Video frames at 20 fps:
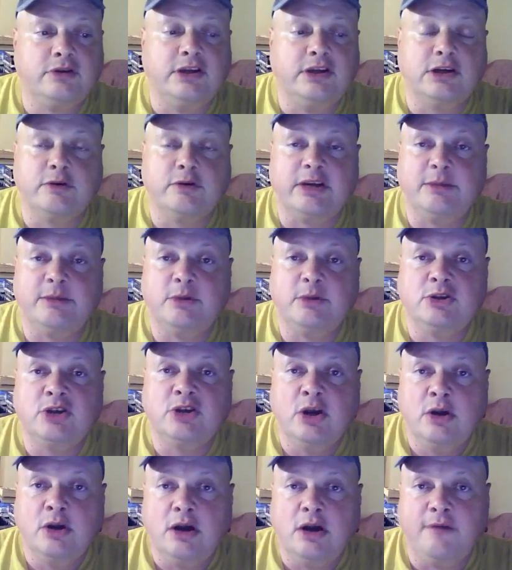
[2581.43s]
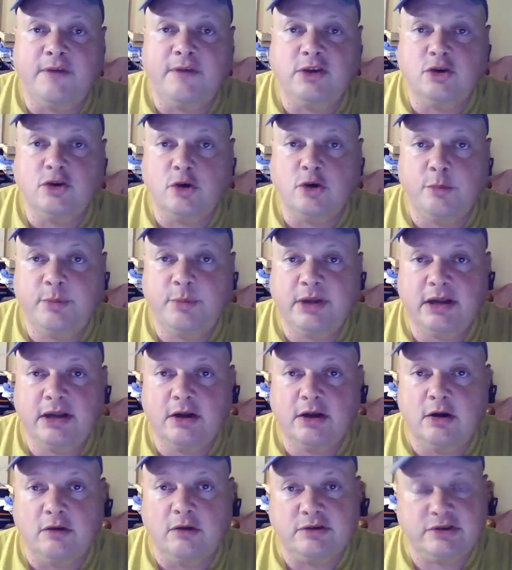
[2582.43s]
the agreement of the
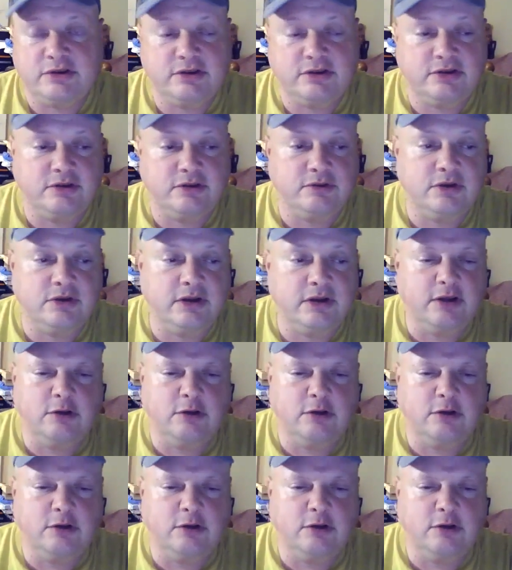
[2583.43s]
European Constitution,